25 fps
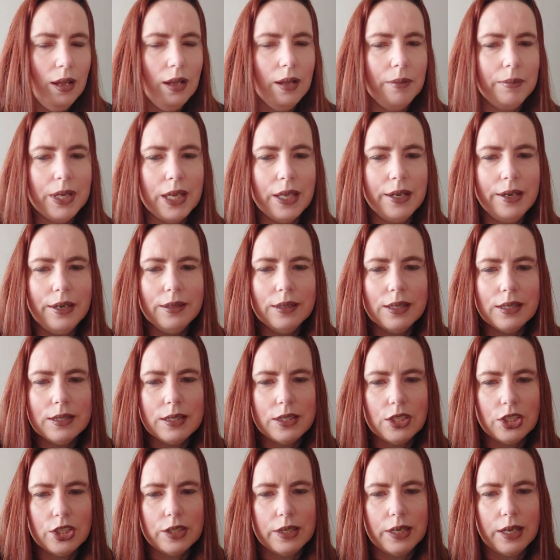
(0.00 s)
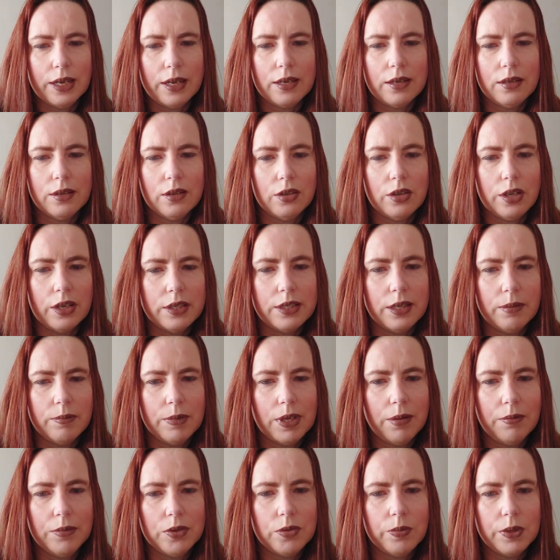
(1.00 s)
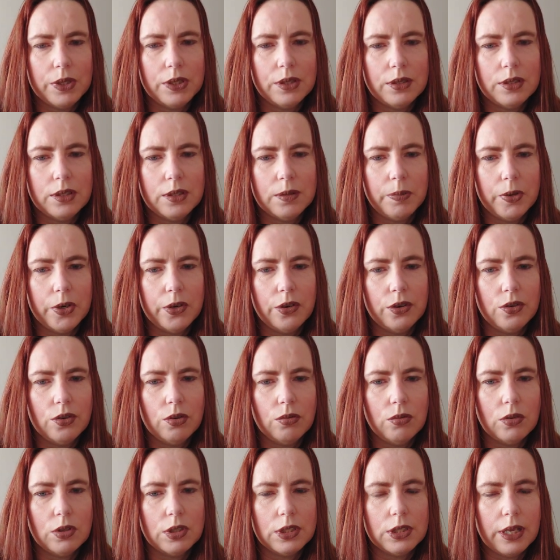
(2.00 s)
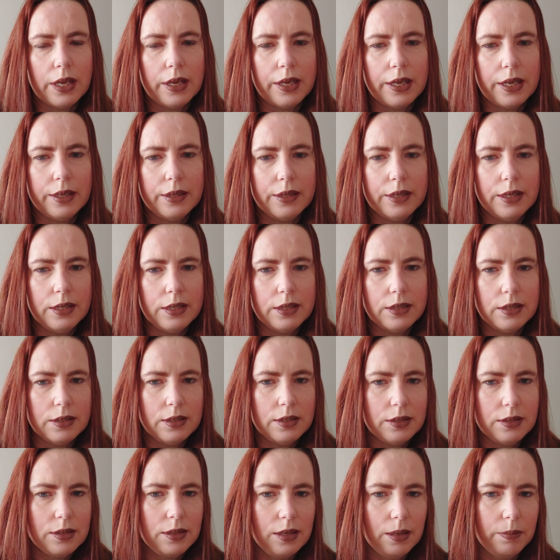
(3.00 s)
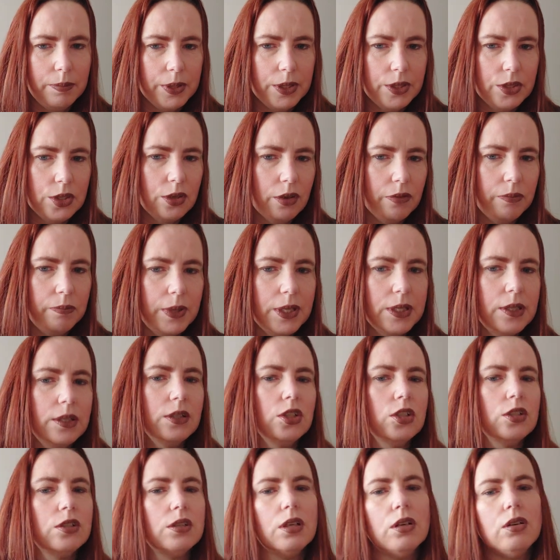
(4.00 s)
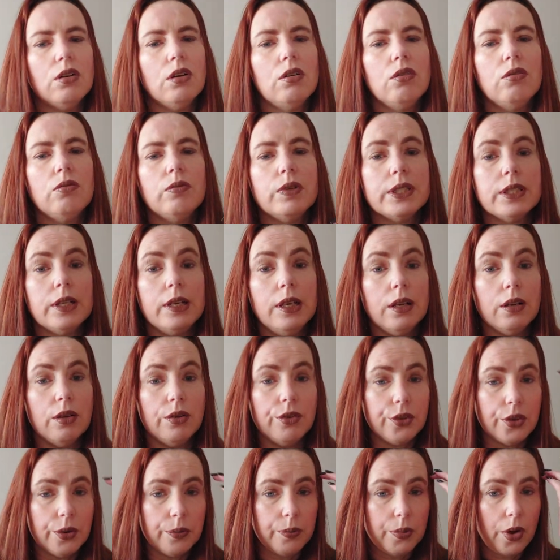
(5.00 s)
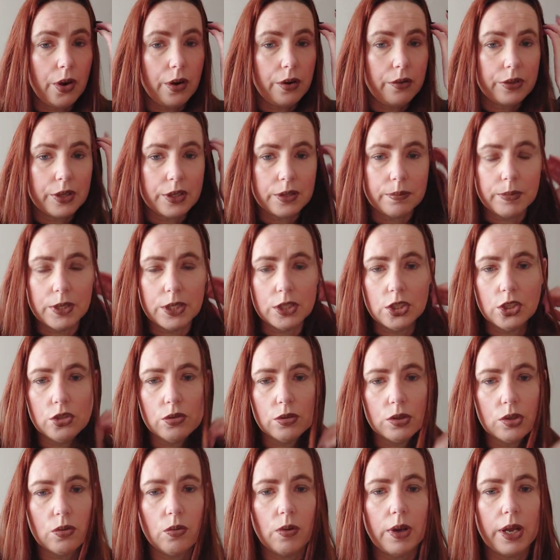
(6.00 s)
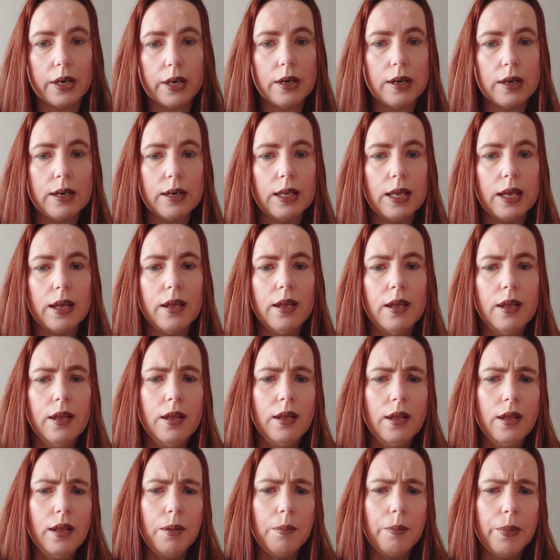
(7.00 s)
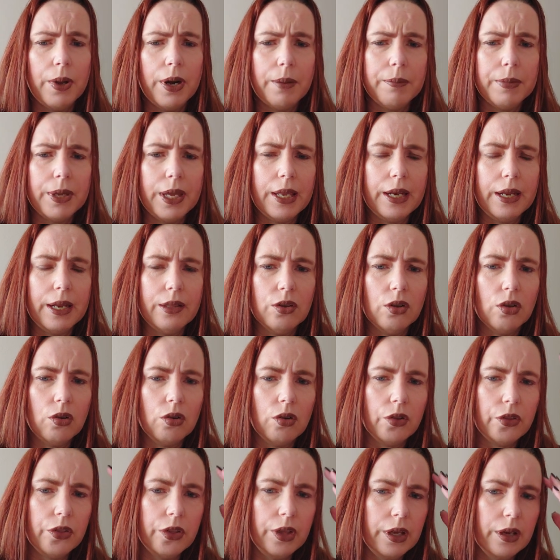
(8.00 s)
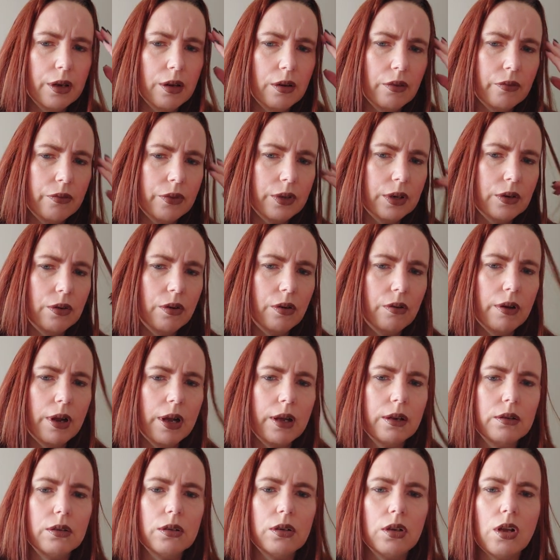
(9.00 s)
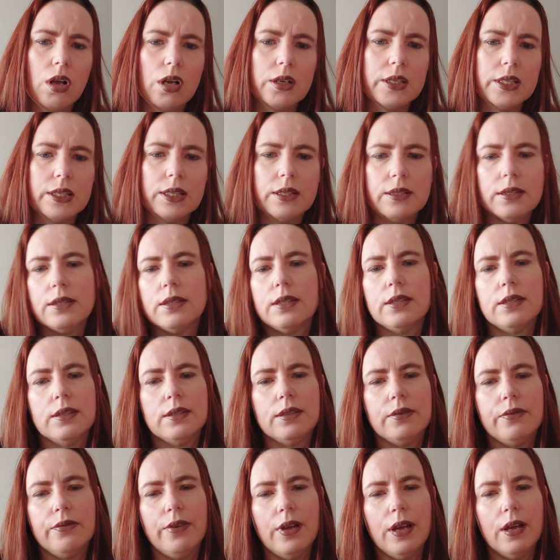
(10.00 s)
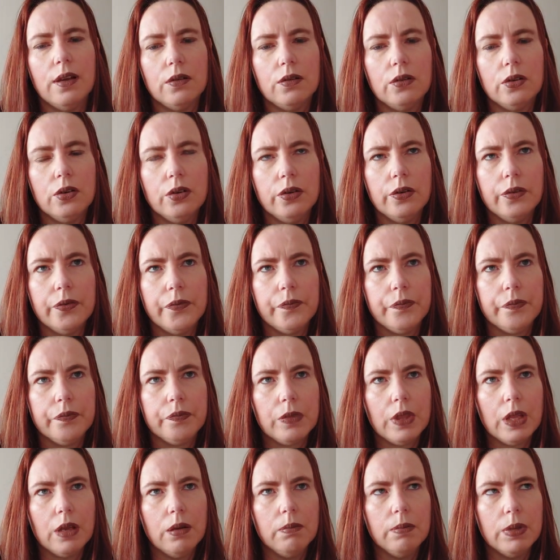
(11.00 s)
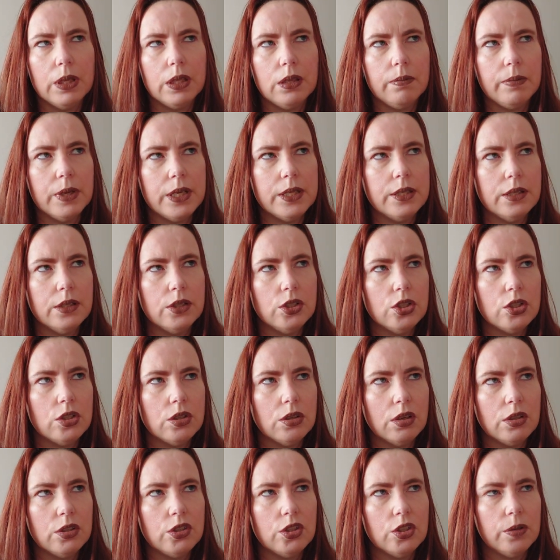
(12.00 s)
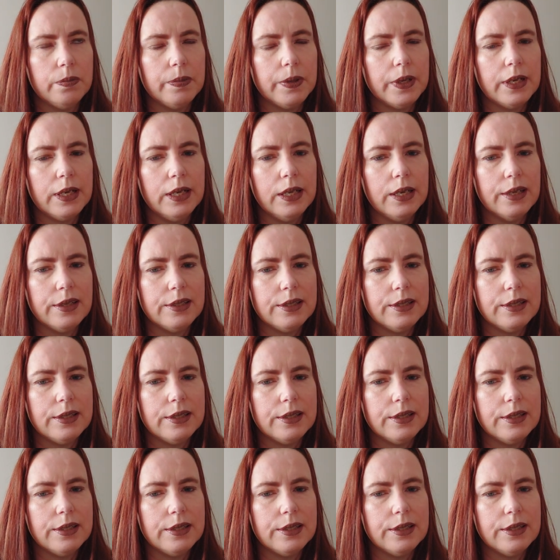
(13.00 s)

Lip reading: I'm getting this just like, okay, sometimes when Spirit talks, I get these snippets of messages. They're not always clear, although part of this message is quite clear. But I'm getting the whole thing of around lost and found, but the message is not super clear.